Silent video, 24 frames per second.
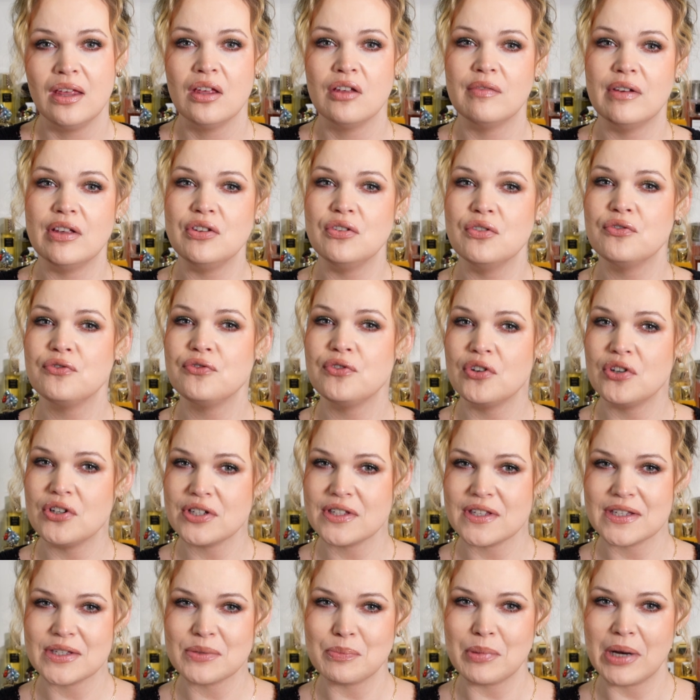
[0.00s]
When you first
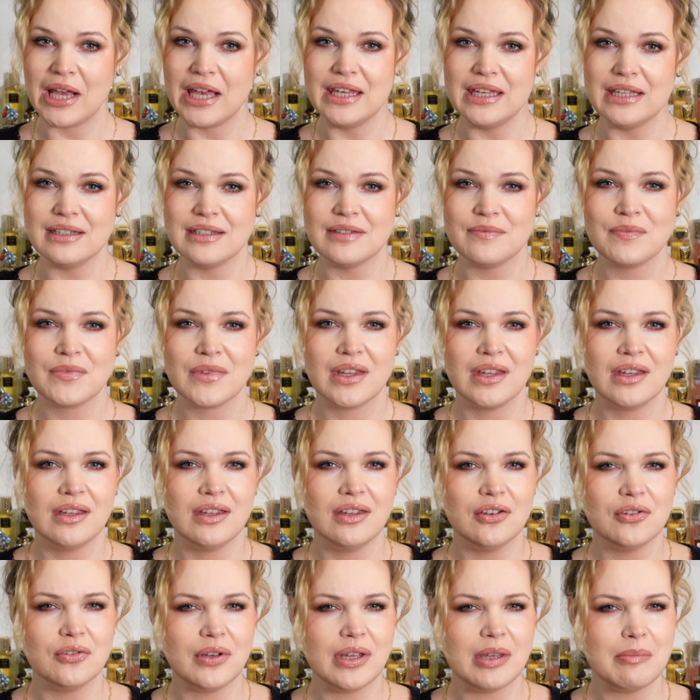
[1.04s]
spray it,
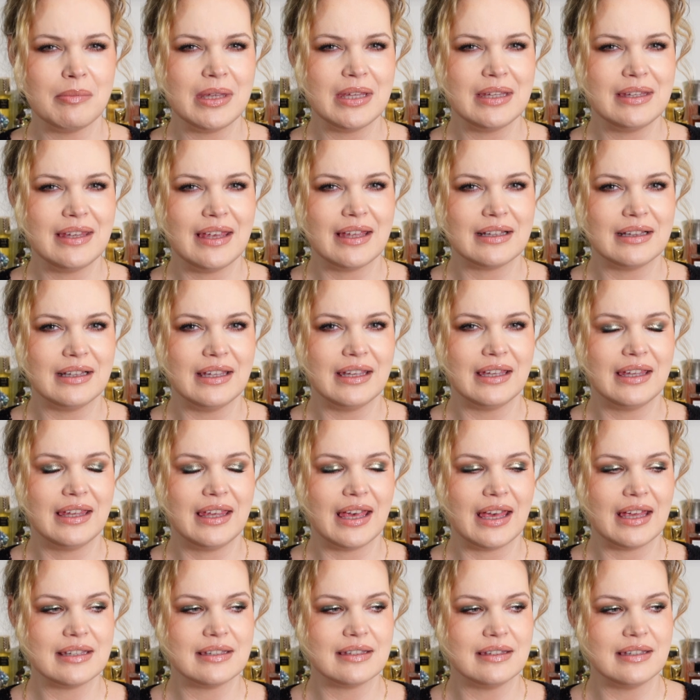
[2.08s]
you immediately
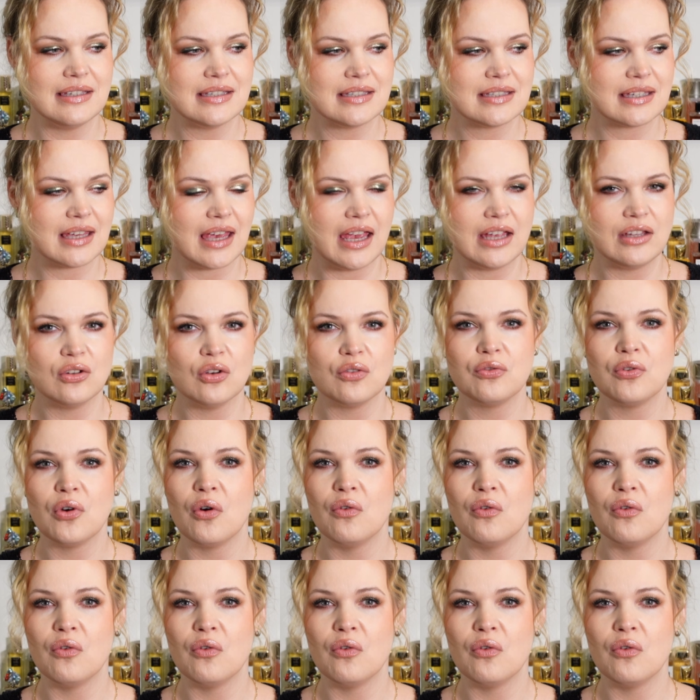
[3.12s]
get this kind of